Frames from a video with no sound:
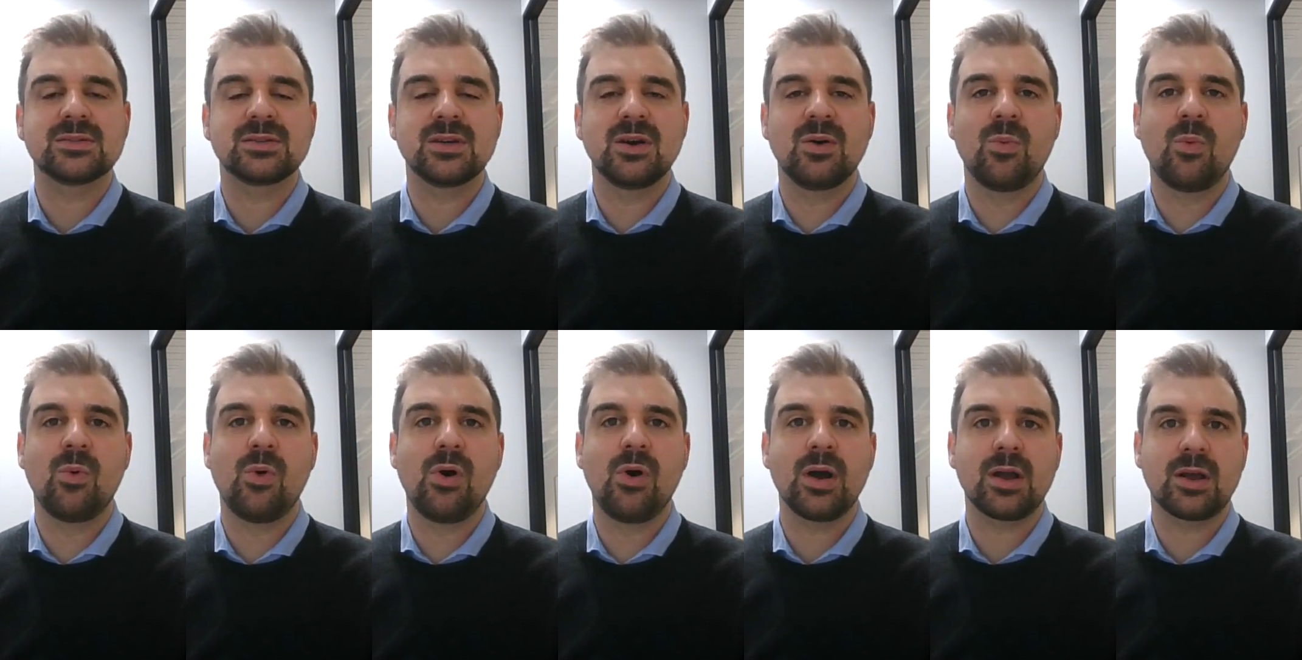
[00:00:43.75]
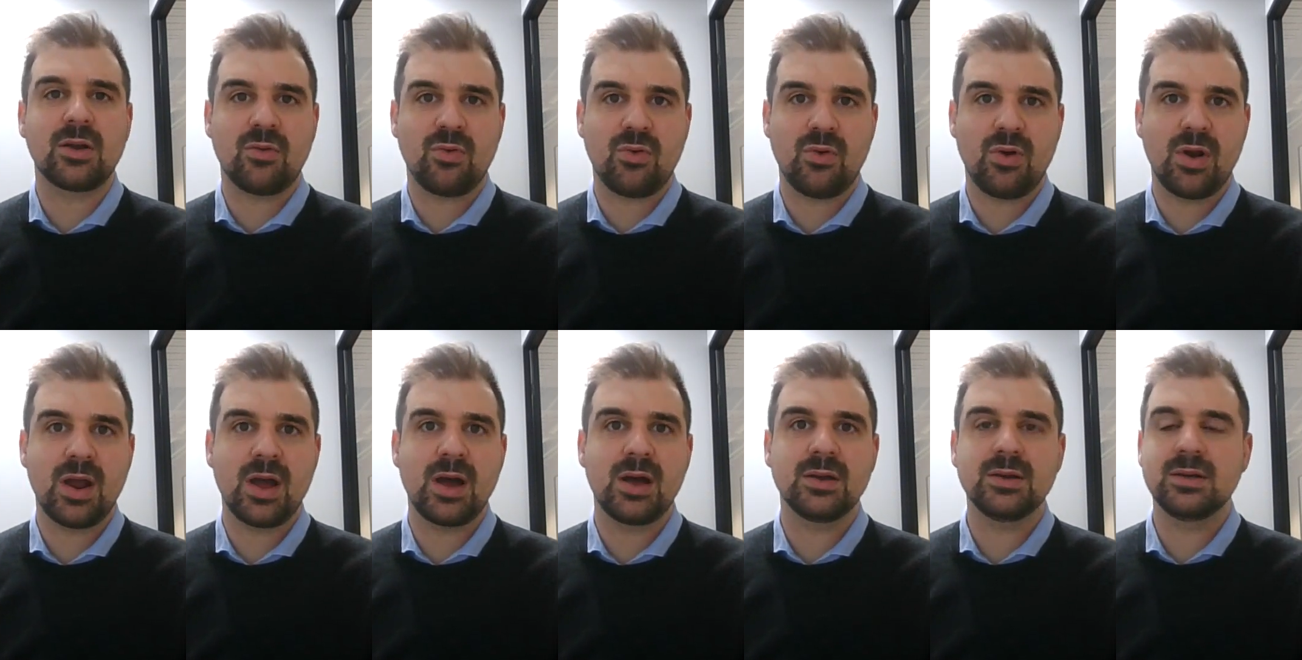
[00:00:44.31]
So, why
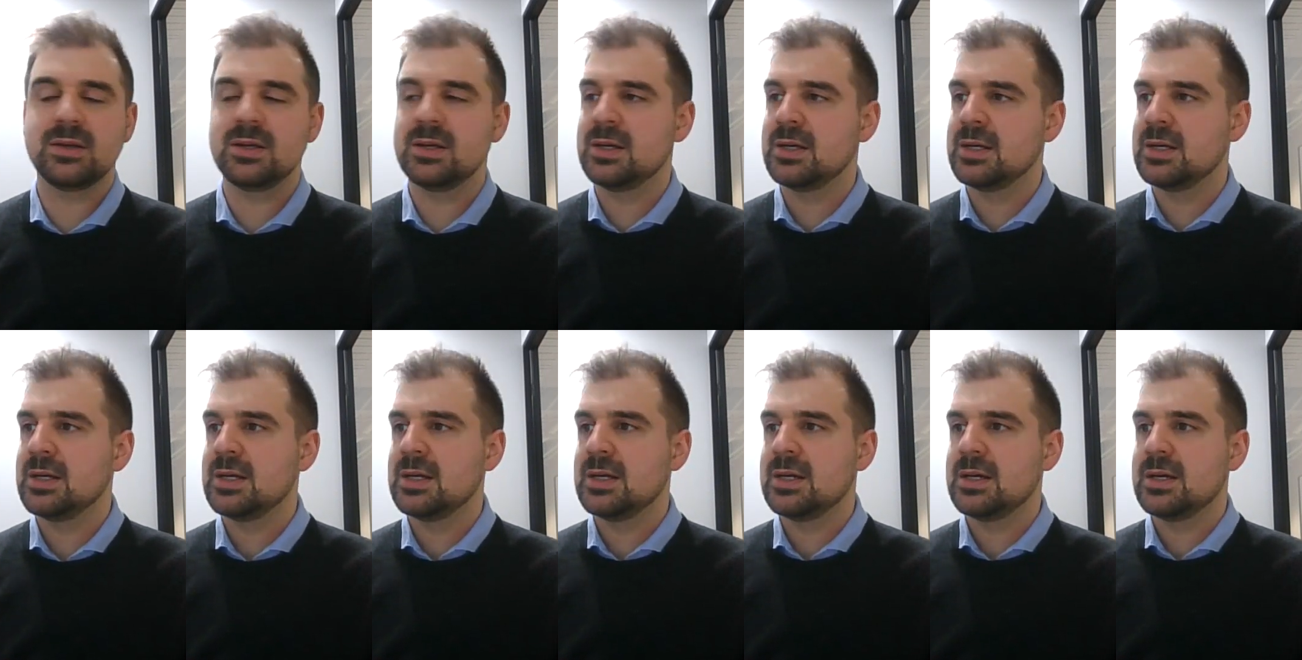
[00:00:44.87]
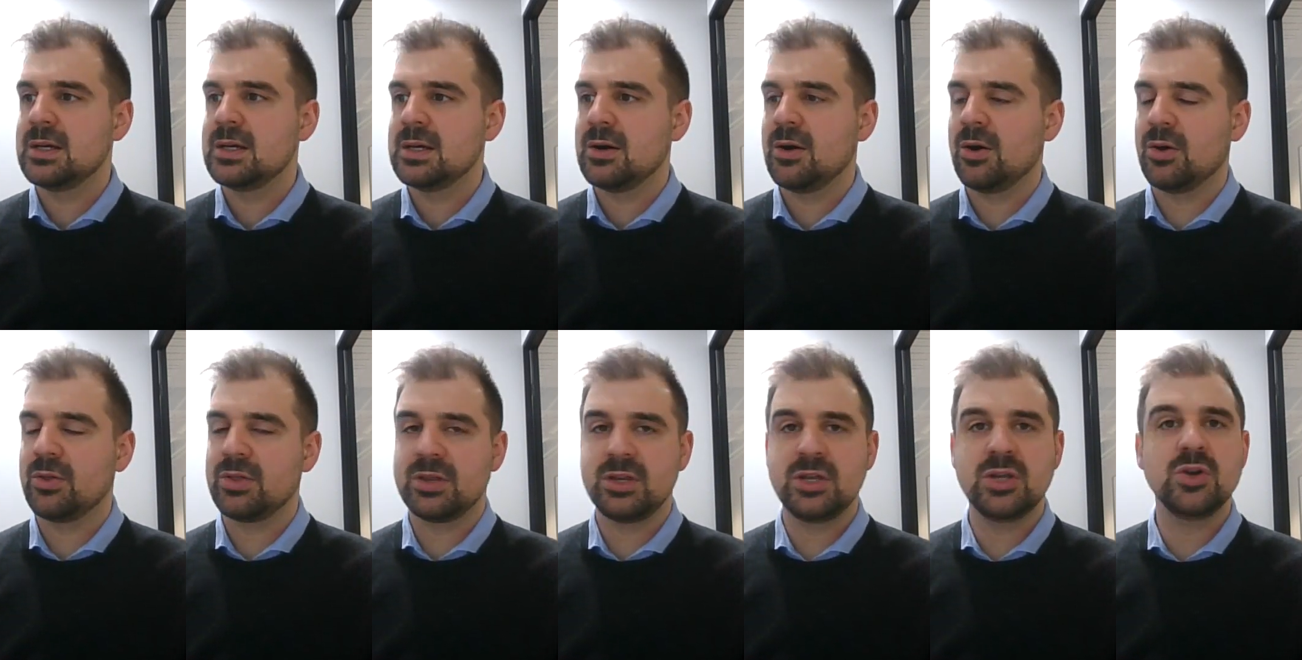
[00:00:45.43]
Crown
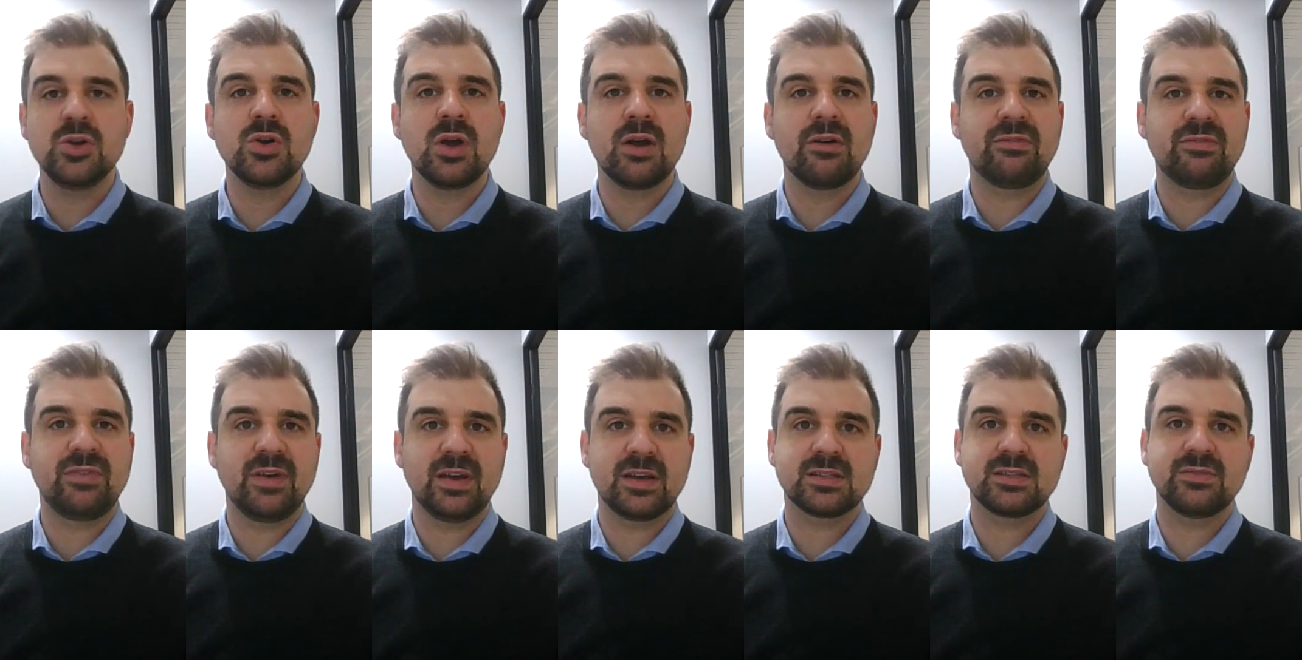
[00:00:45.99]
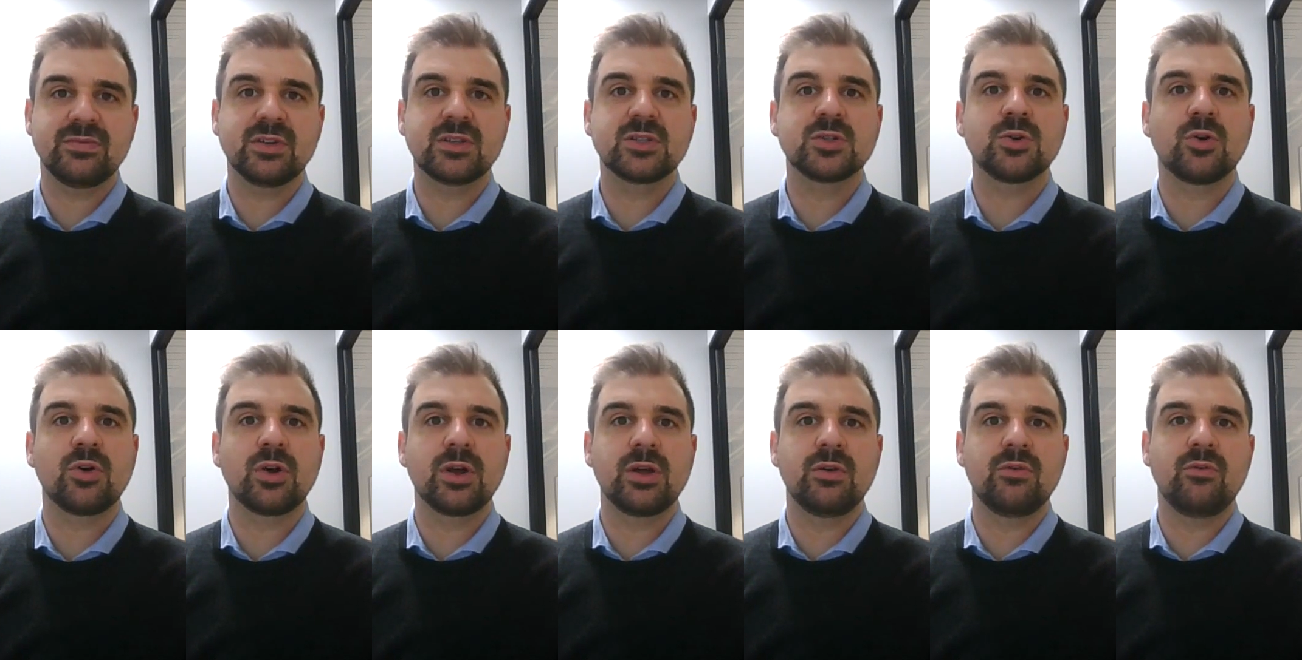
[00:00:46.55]
or the new effects that
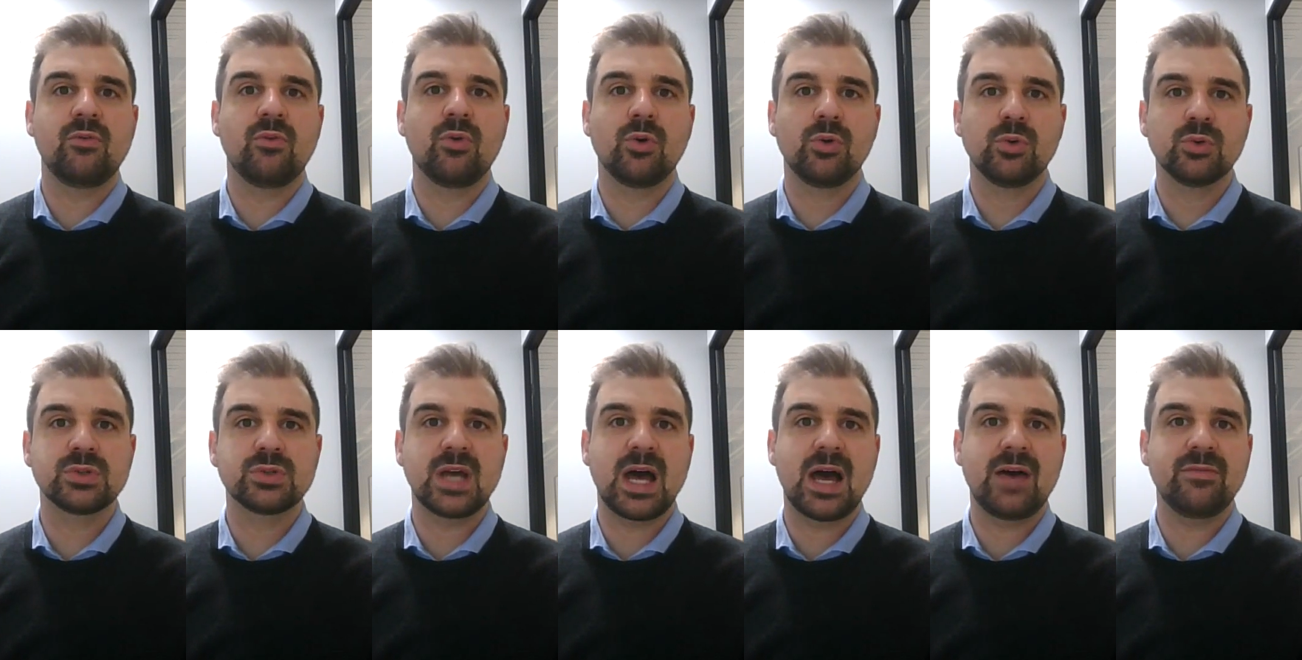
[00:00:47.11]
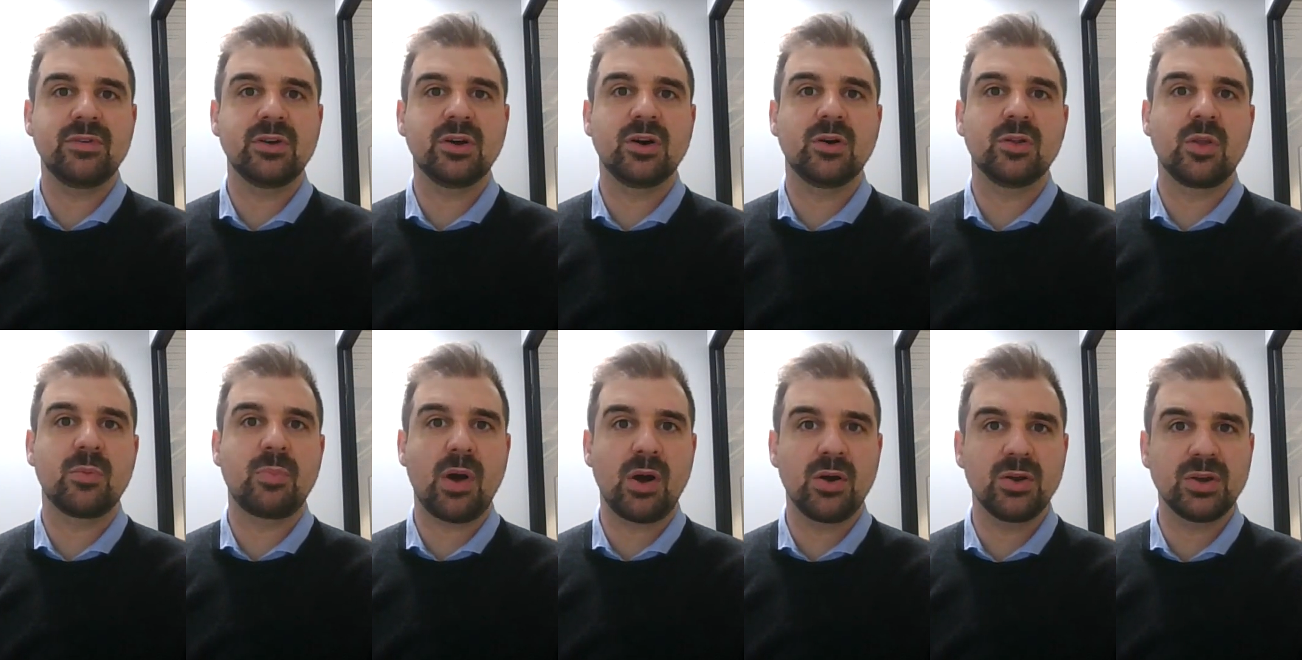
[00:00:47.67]
Victorian rules are having
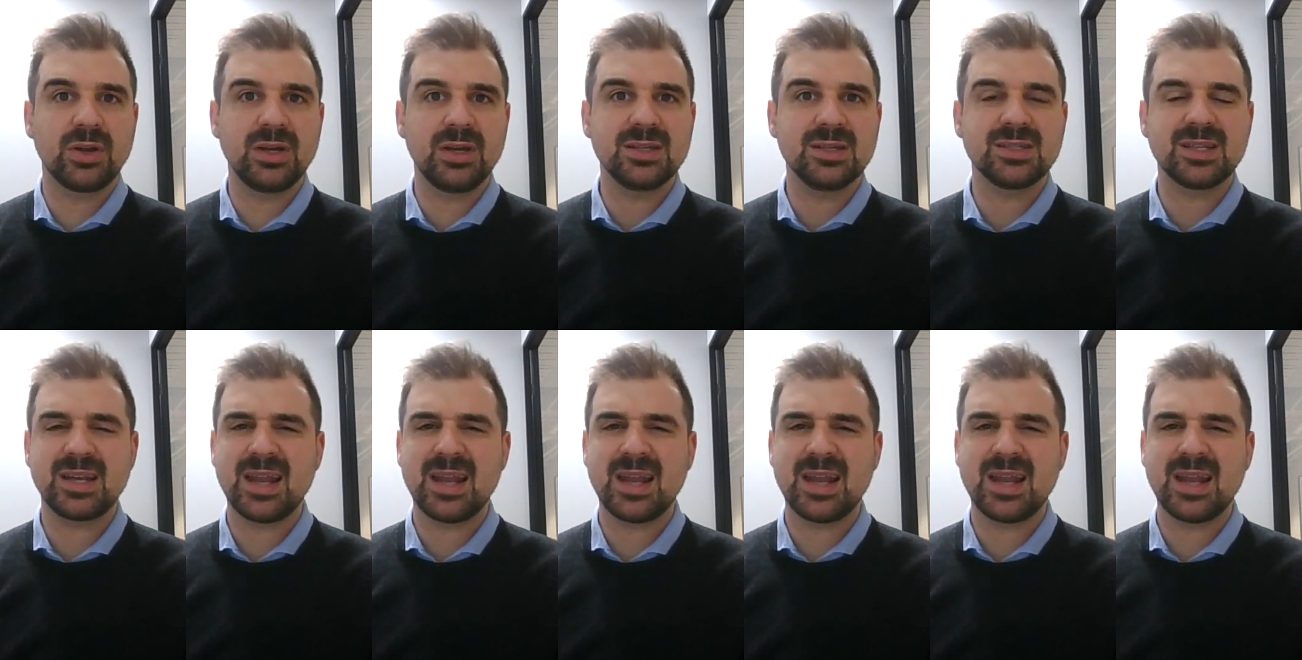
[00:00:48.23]
on the pokies